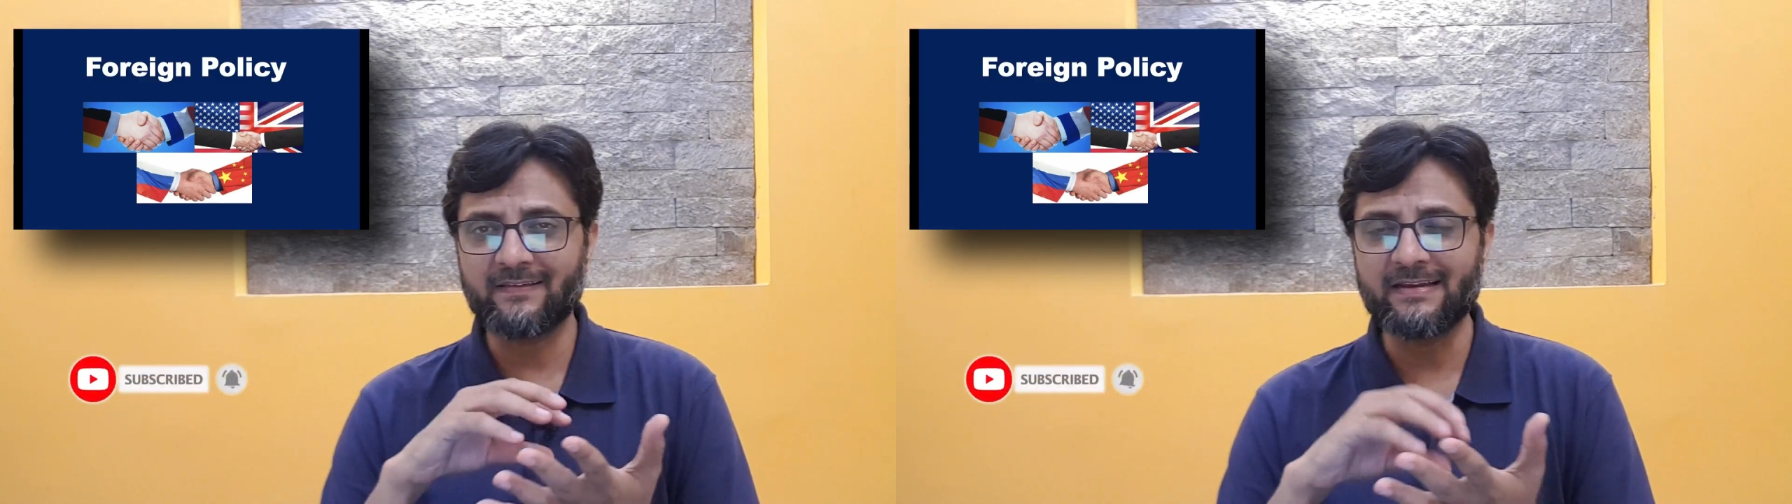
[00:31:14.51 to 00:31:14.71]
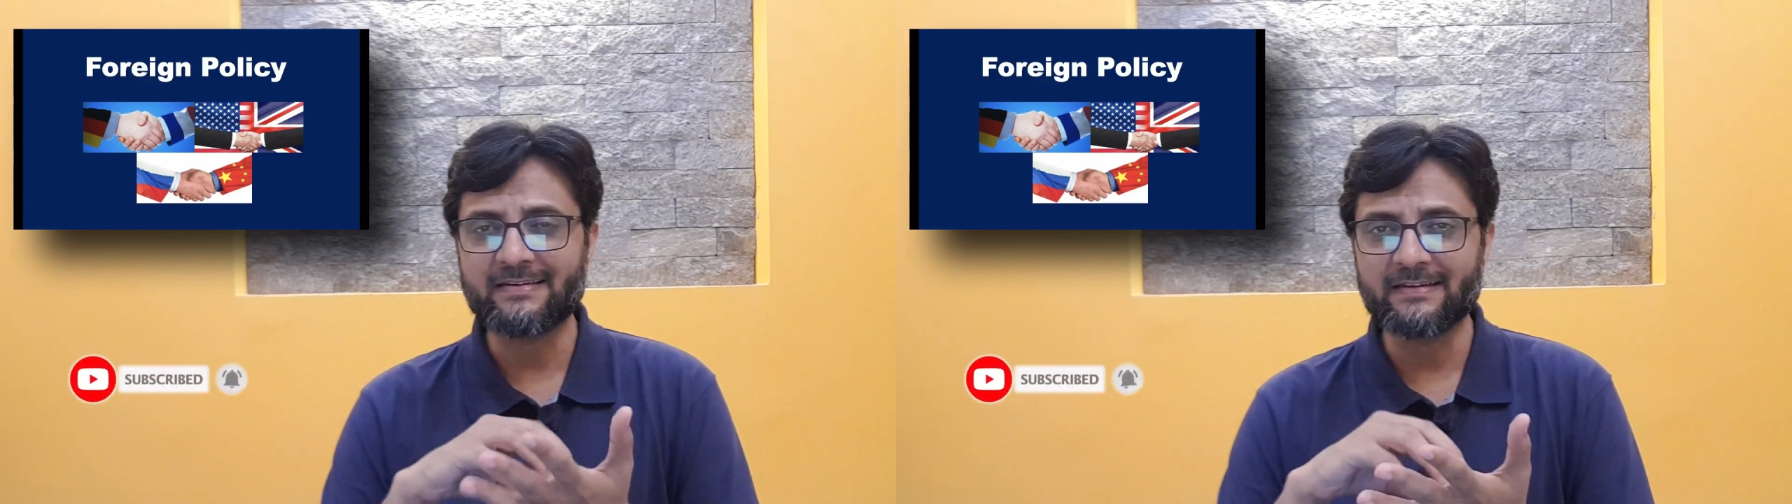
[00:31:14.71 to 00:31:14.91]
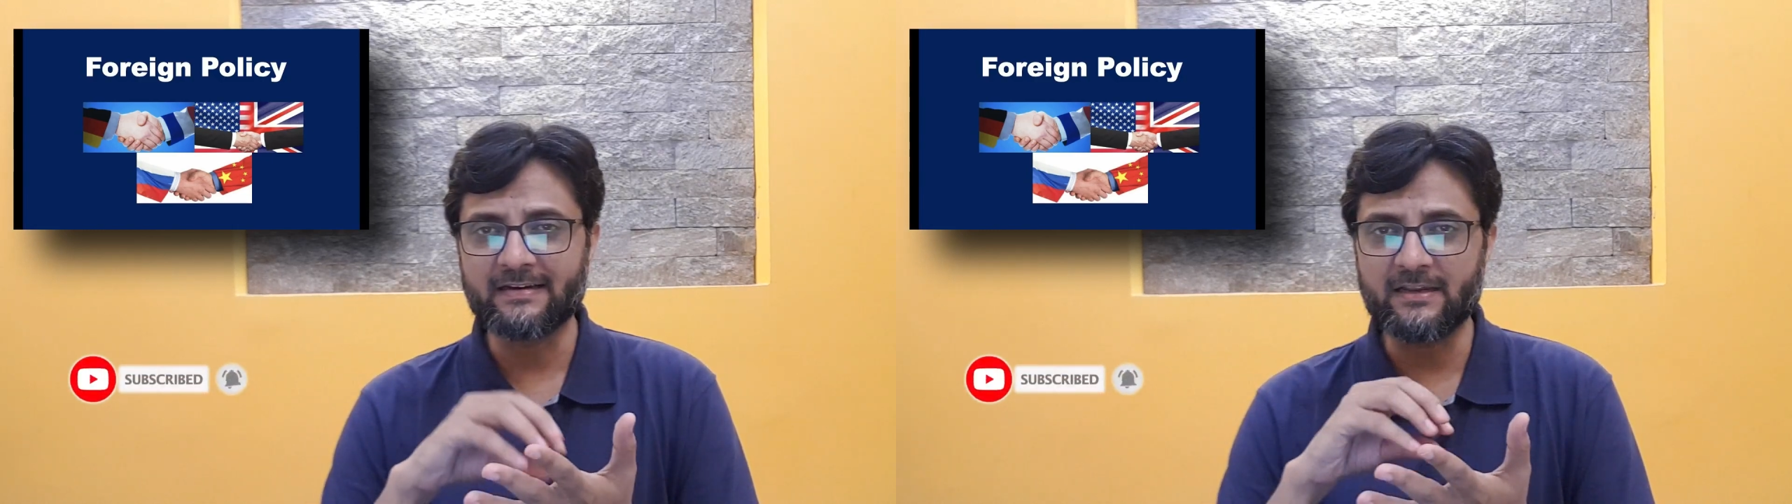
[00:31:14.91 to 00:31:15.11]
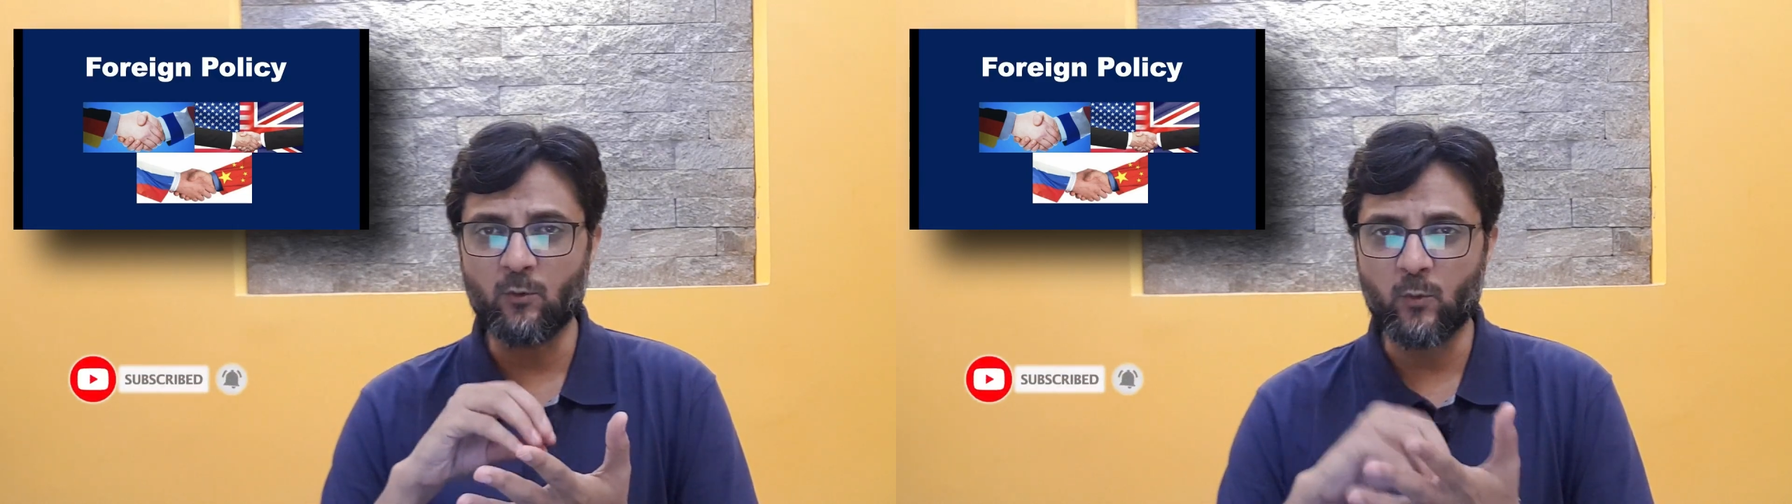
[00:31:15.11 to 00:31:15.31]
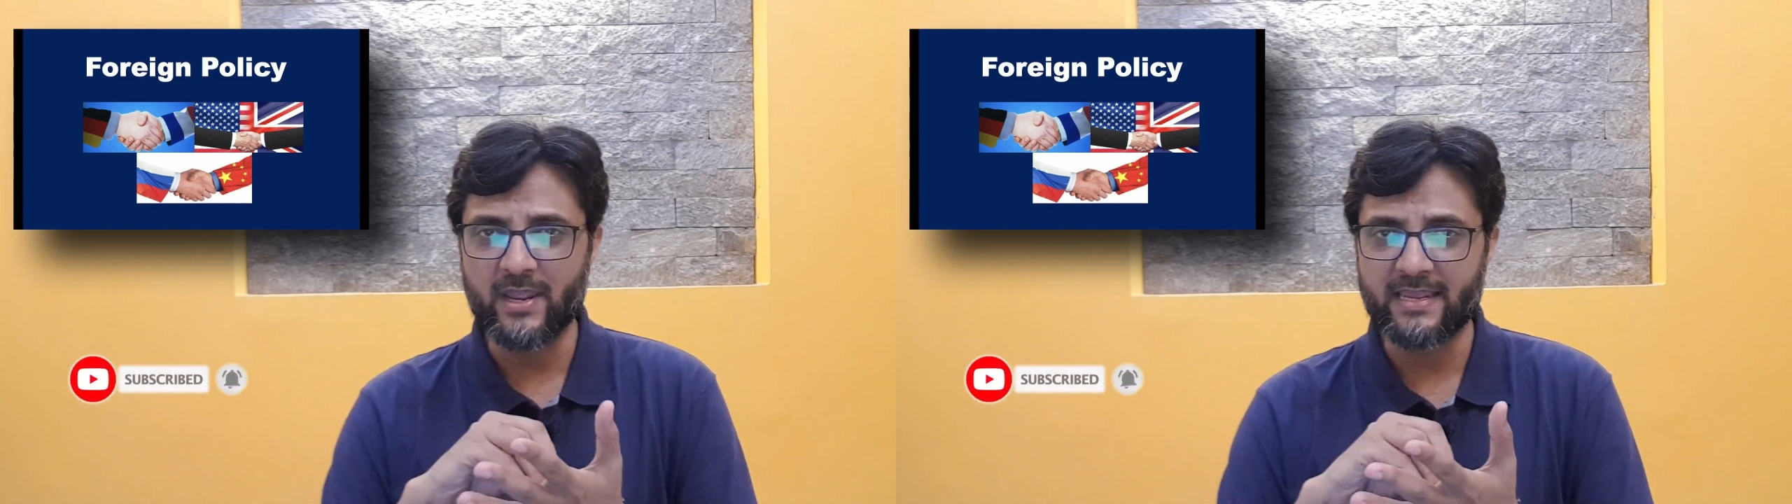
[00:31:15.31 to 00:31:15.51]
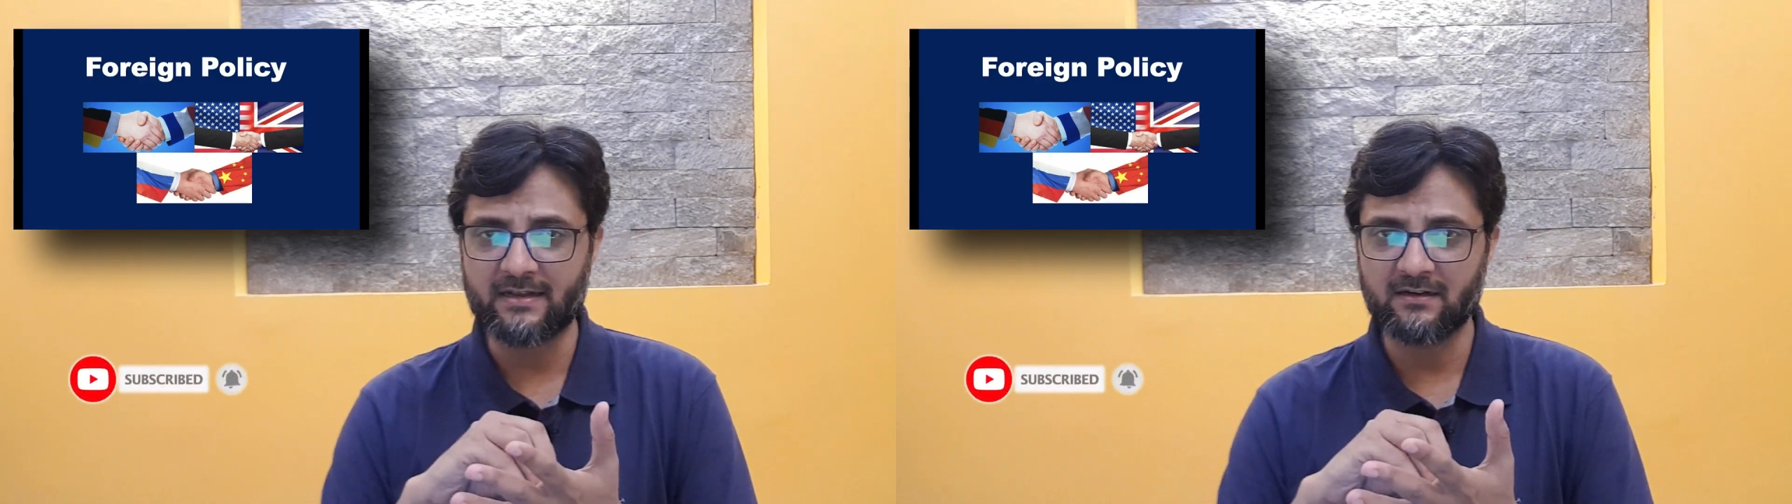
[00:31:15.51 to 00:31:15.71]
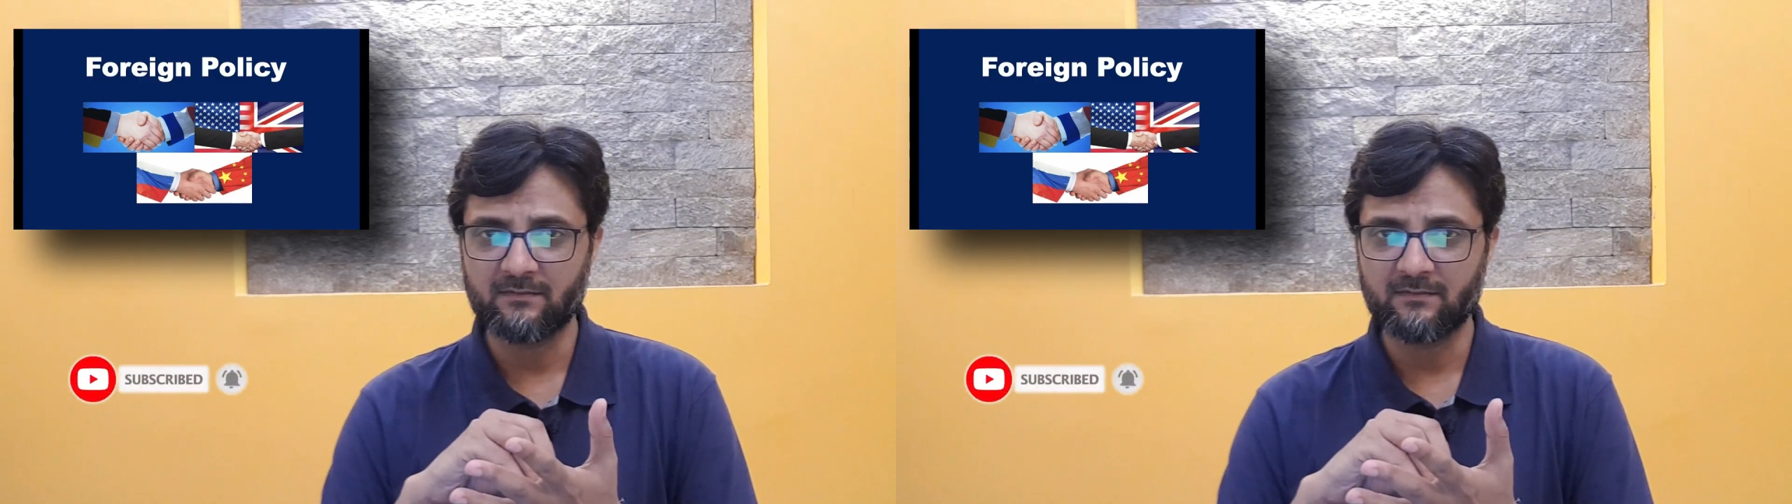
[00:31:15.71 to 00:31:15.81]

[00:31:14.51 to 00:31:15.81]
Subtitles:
internally weak.